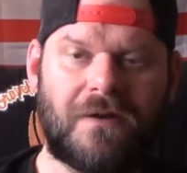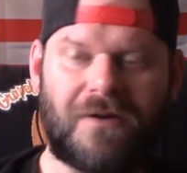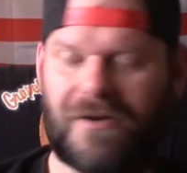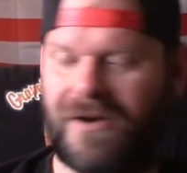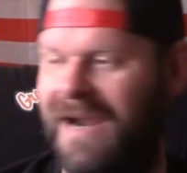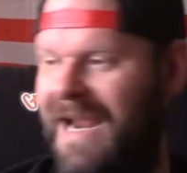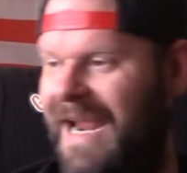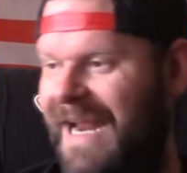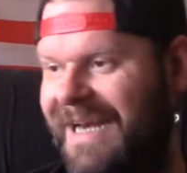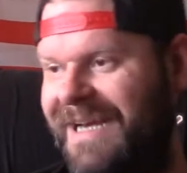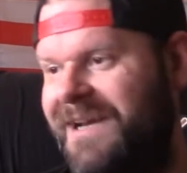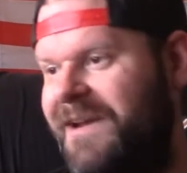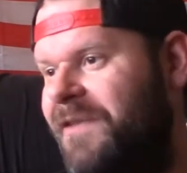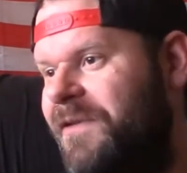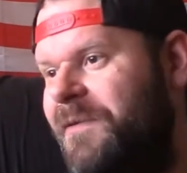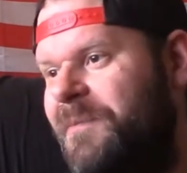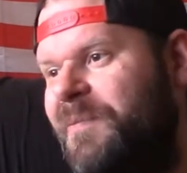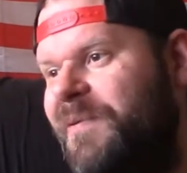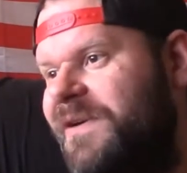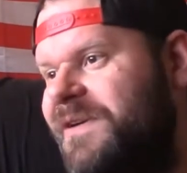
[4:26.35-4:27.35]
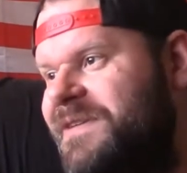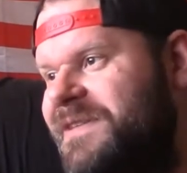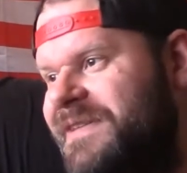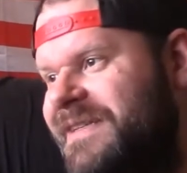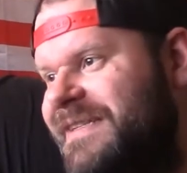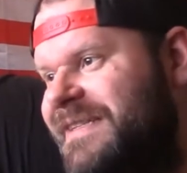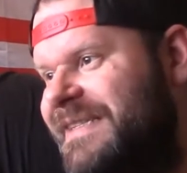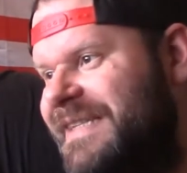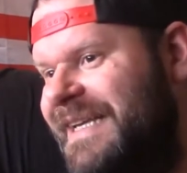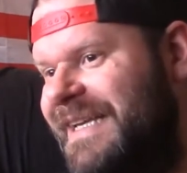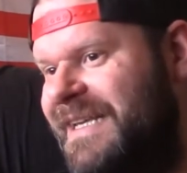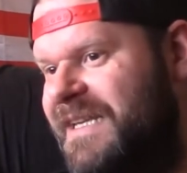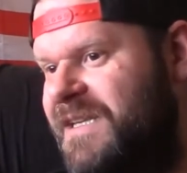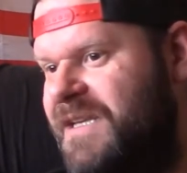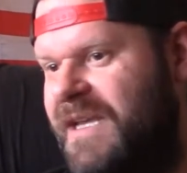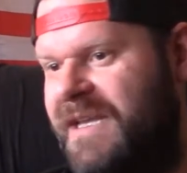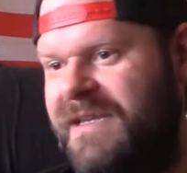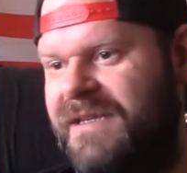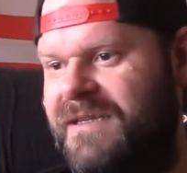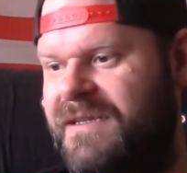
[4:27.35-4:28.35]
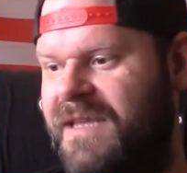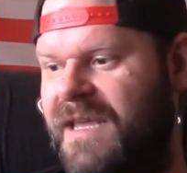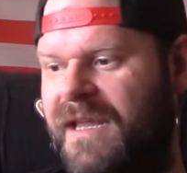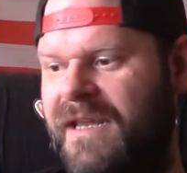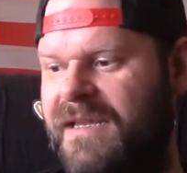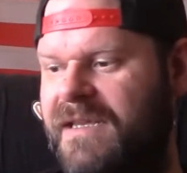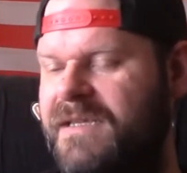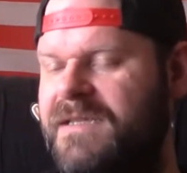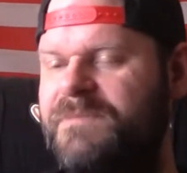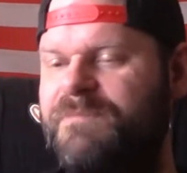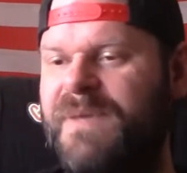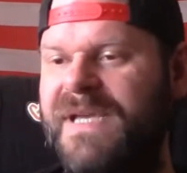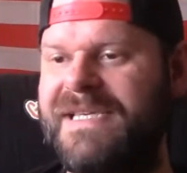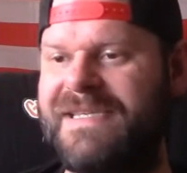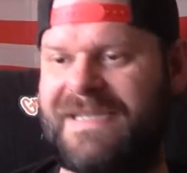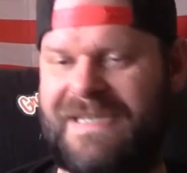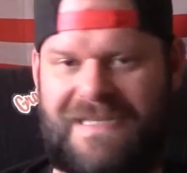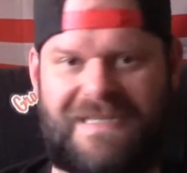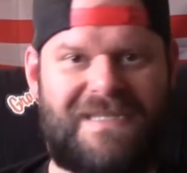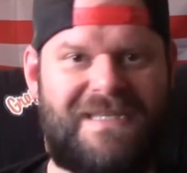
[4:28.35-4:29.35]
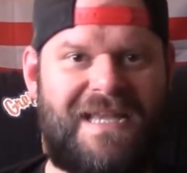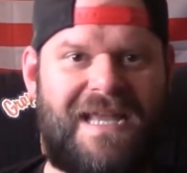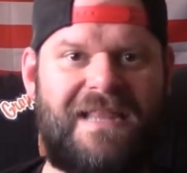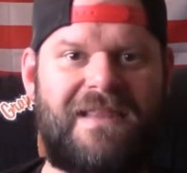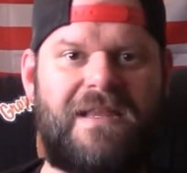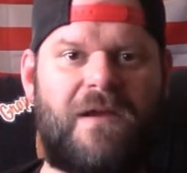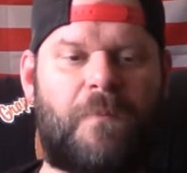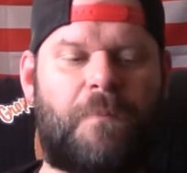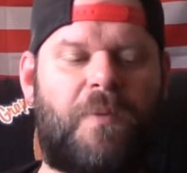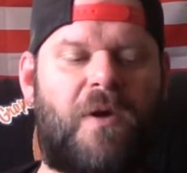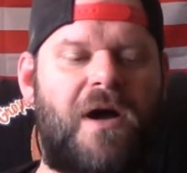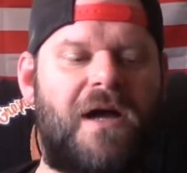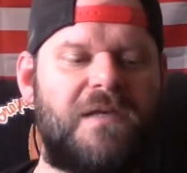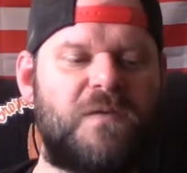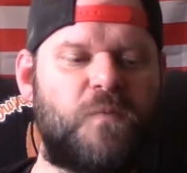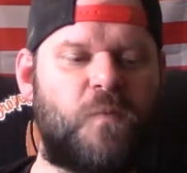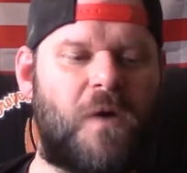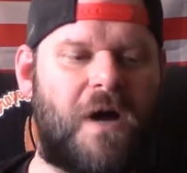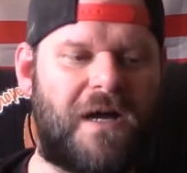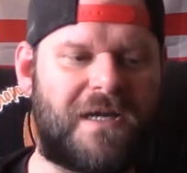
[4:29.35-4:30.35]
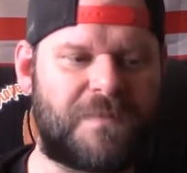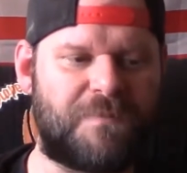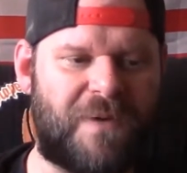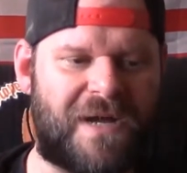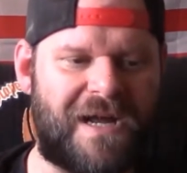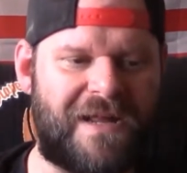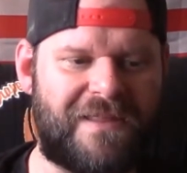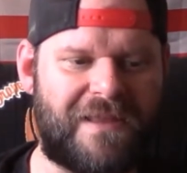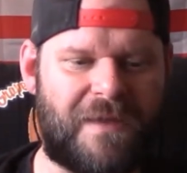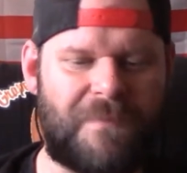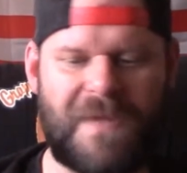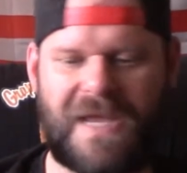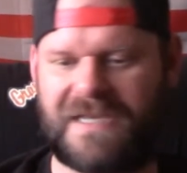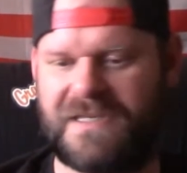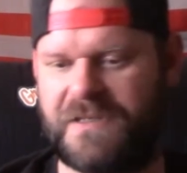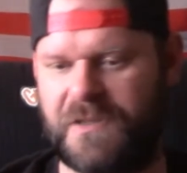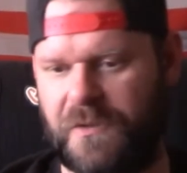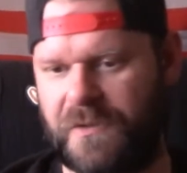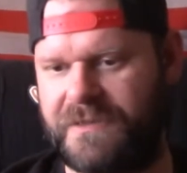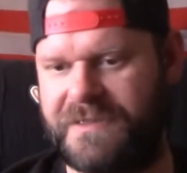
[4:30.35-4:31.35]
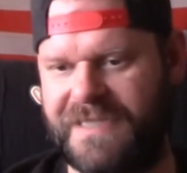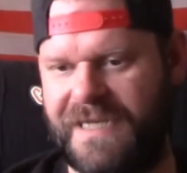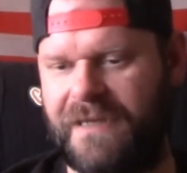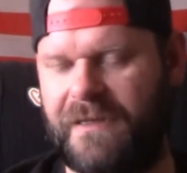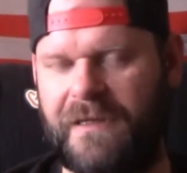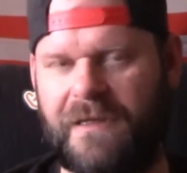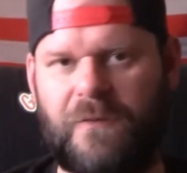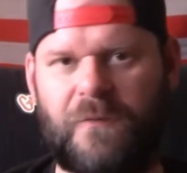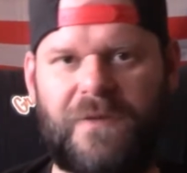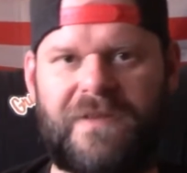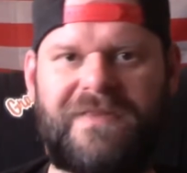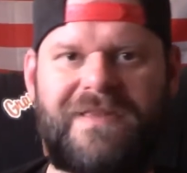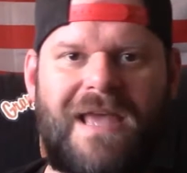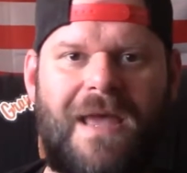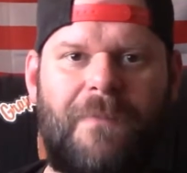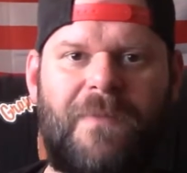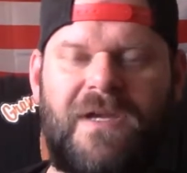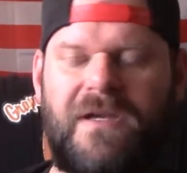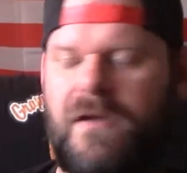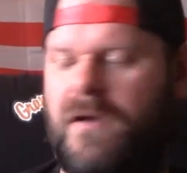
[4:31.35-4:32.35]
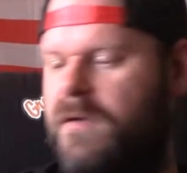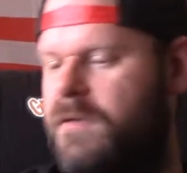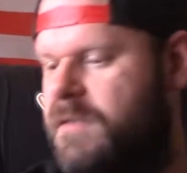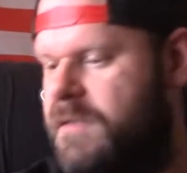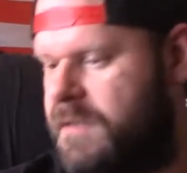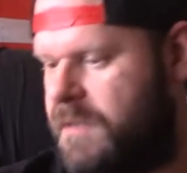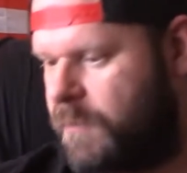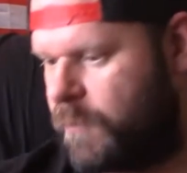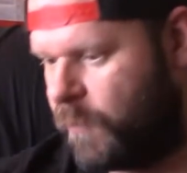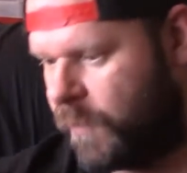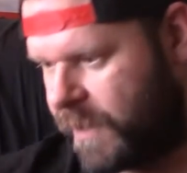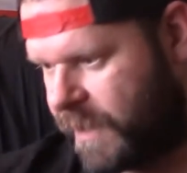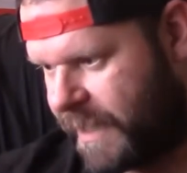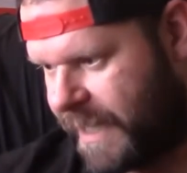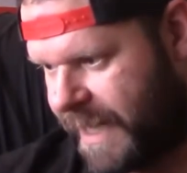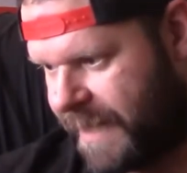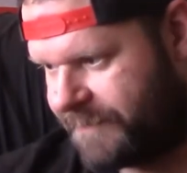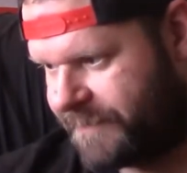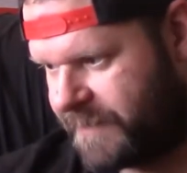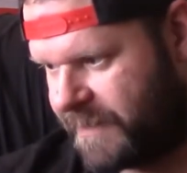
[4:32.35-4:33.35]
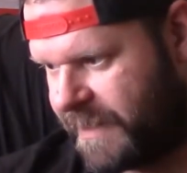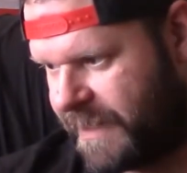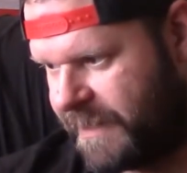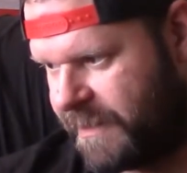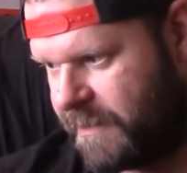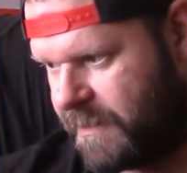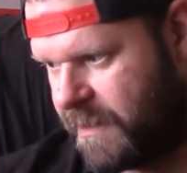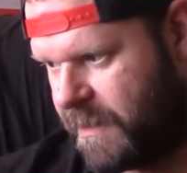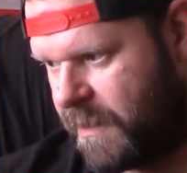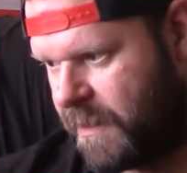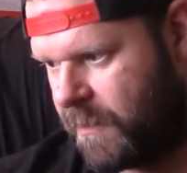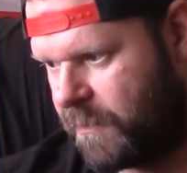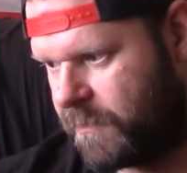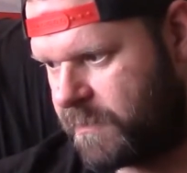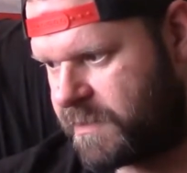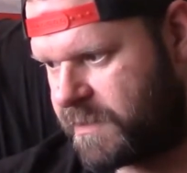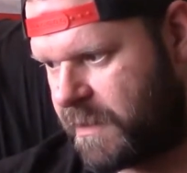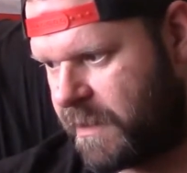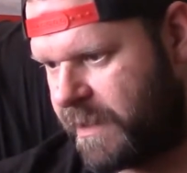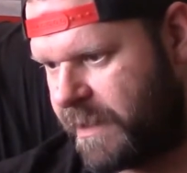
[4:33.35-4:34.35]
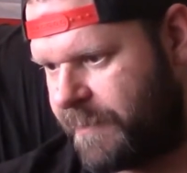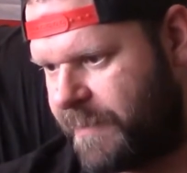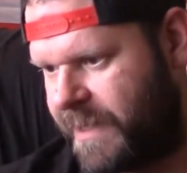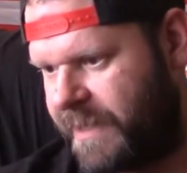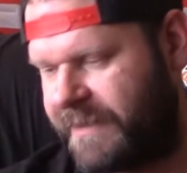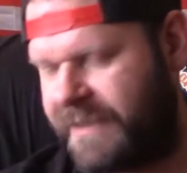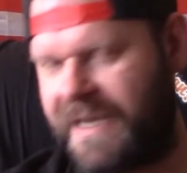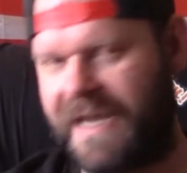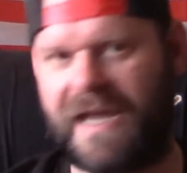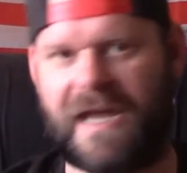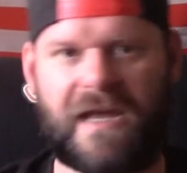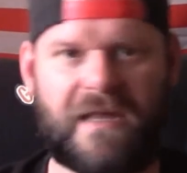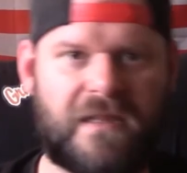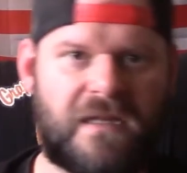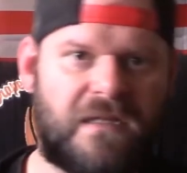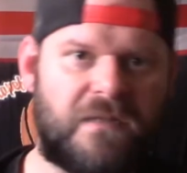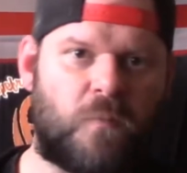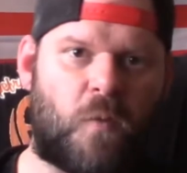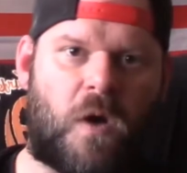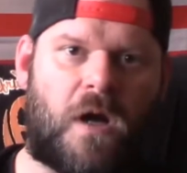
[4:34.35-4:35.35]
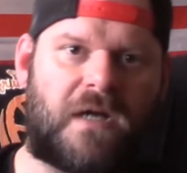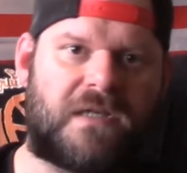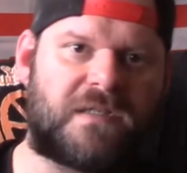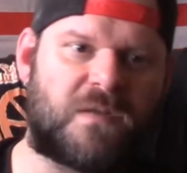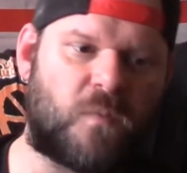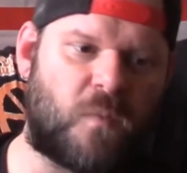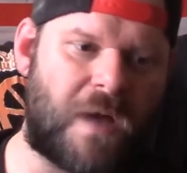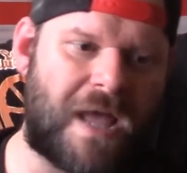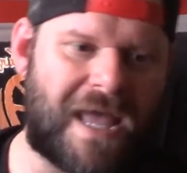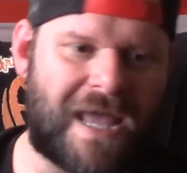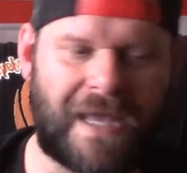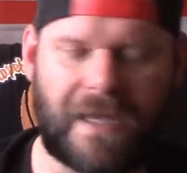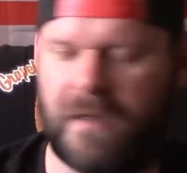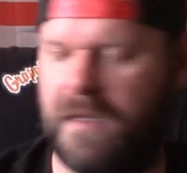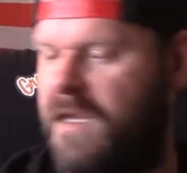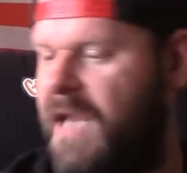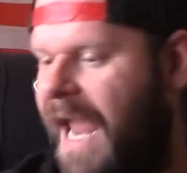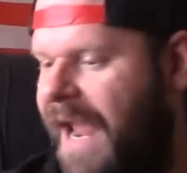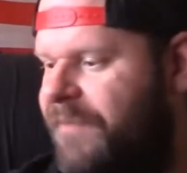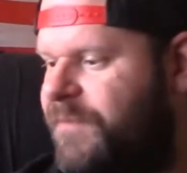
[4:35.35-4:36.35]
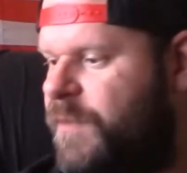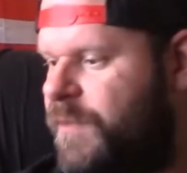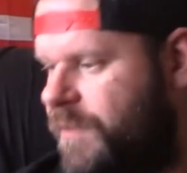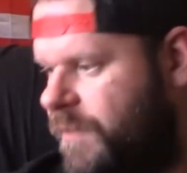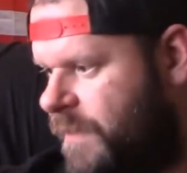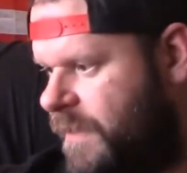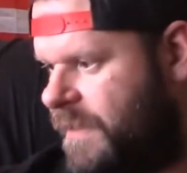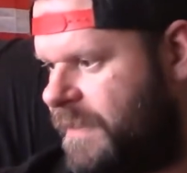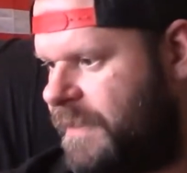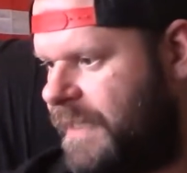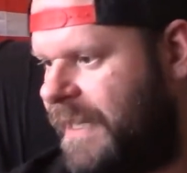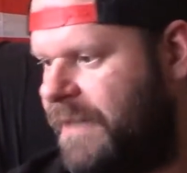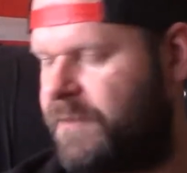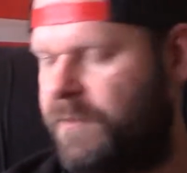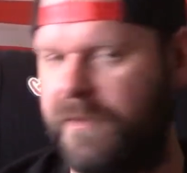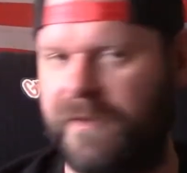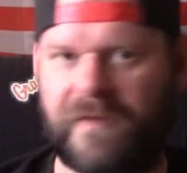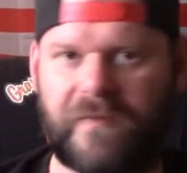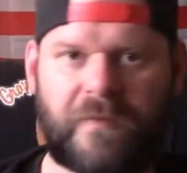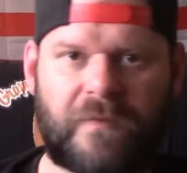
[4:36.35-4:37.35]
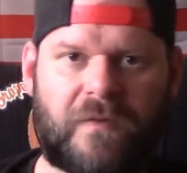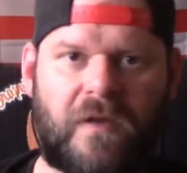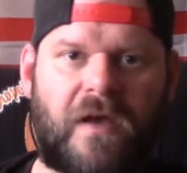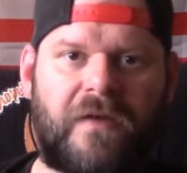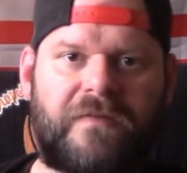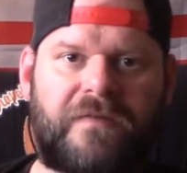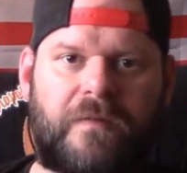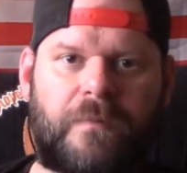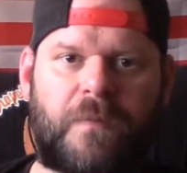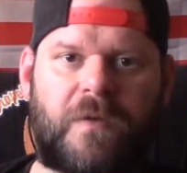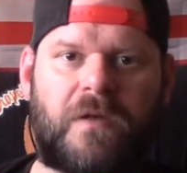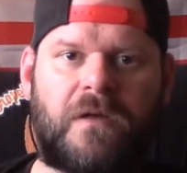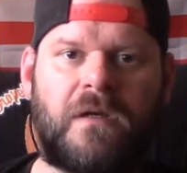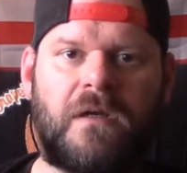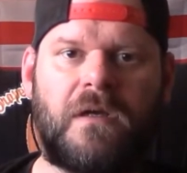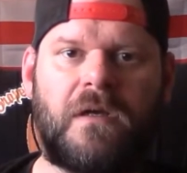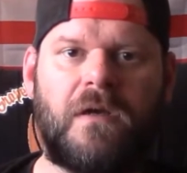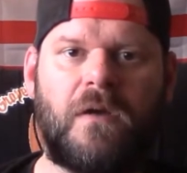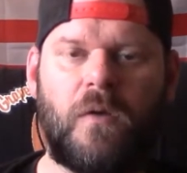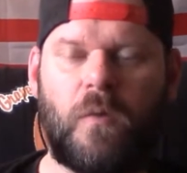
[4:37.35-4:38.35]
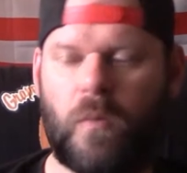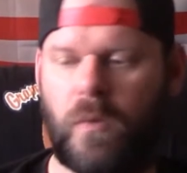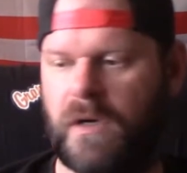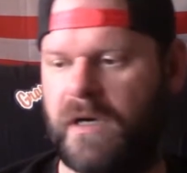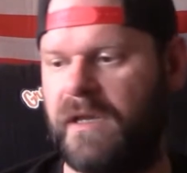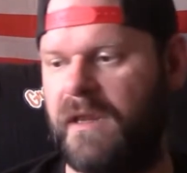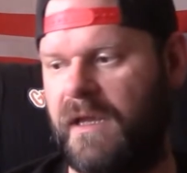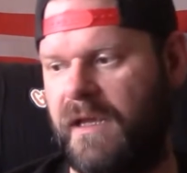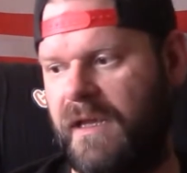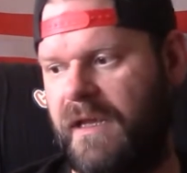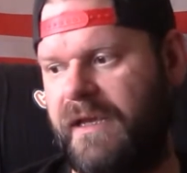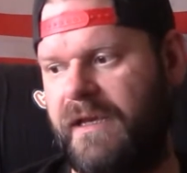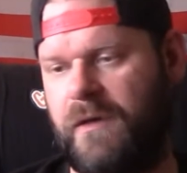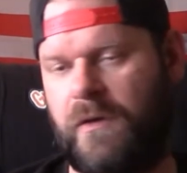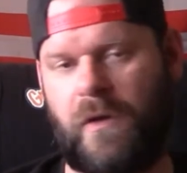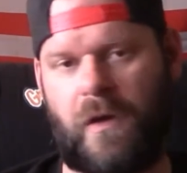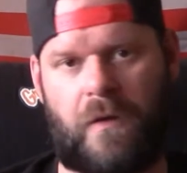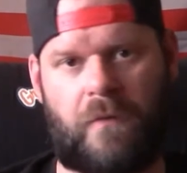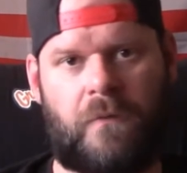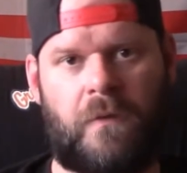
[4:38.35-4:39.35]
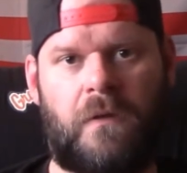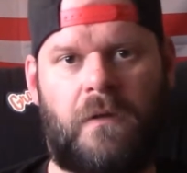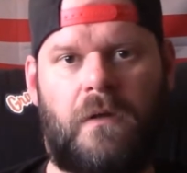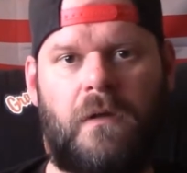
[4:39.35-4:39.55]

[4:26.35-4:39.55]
or any other person in business and their boss walks by them as you're dealing with them and goes, we're going to have to let you go, sorry about that, and then walks away, after you handle this customer, we're going to let you go.